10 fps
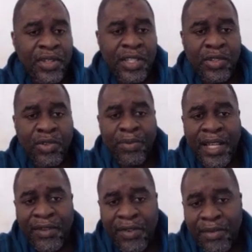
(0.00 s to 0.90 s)
these two
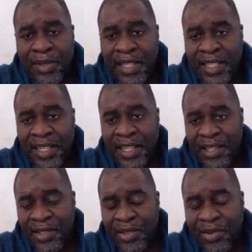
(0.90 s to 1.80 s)
platforms, NetTeller
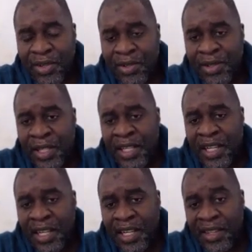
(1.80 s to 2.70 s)
and Skrill,
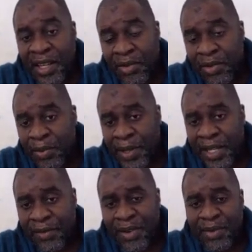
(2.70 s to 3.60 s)
they are good
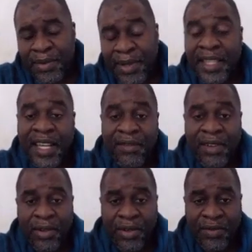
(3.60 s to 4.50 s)
platforms, but they have
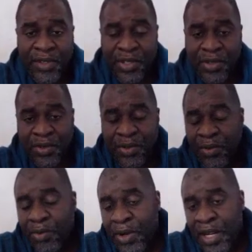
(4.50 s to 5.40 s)
a lot of issues.
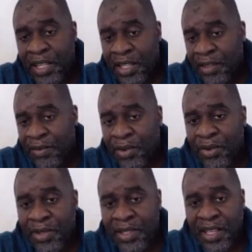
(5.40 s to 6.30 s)
One, if
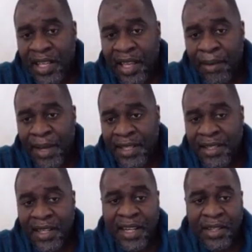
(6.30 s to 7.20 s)
you use a
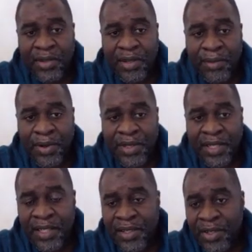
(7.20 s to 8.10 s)
MasterCard to
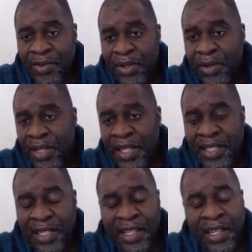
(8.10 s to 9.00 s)
deposit in Skrill or
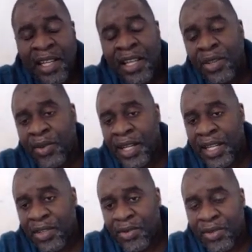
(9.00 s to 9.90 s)
NetTeller, you
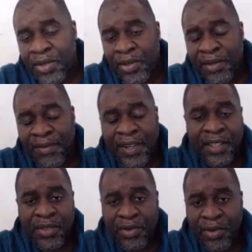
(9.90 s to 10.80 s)
can't use those
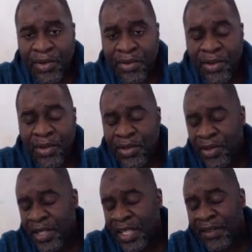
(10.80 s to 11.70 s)
funds to withdraw,
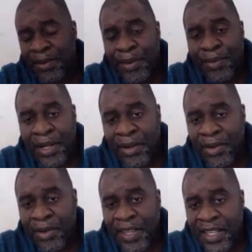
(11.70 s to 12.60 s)
so it gives people a
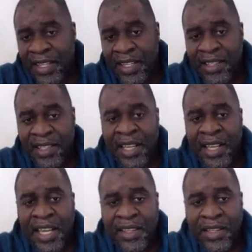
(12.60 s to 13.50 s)
lot of headaches.
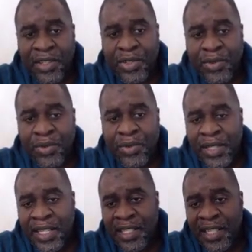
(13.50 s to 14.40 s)
And then two,
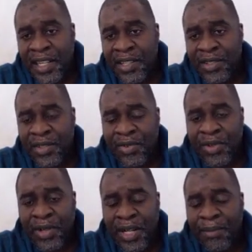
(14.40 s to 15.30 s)
NetTeller and
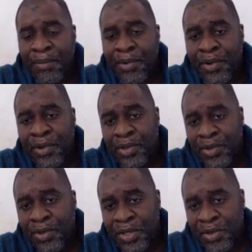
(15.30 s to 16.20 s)
Skrill are prone
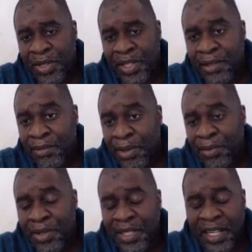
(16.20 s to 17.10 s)
to restricting
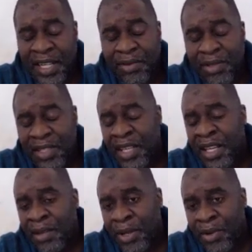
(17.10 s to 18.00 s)
people's accounts
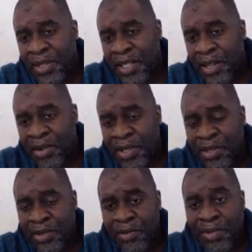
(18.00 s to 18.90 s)
because they
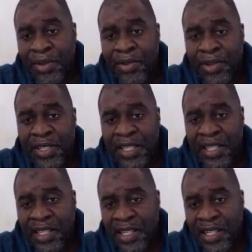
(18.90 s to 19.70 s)
always do periodic